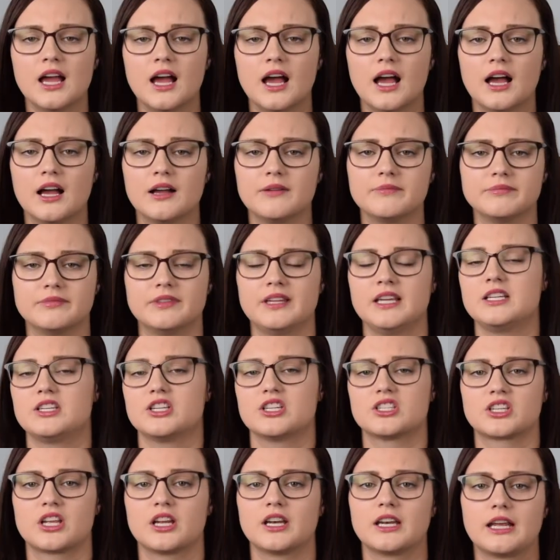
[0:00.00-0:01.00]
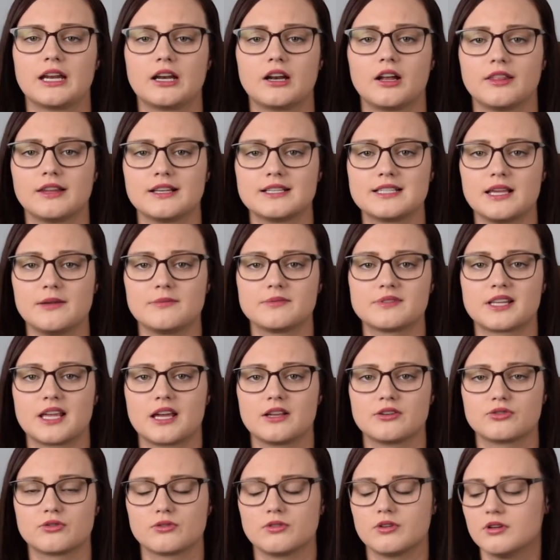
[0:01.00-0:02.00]
They just couldn't get on the same
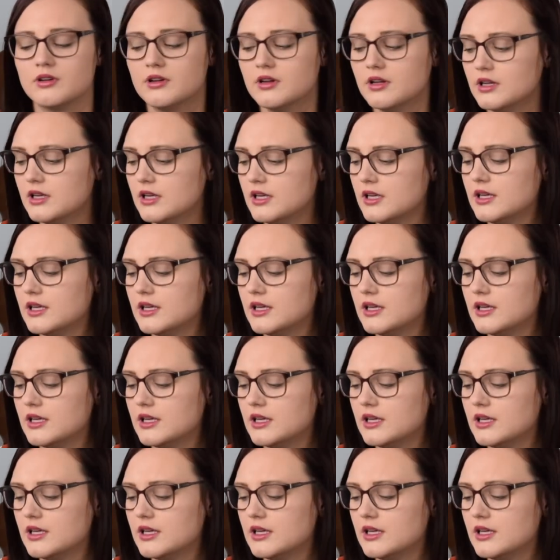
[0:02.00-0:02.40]
schedule.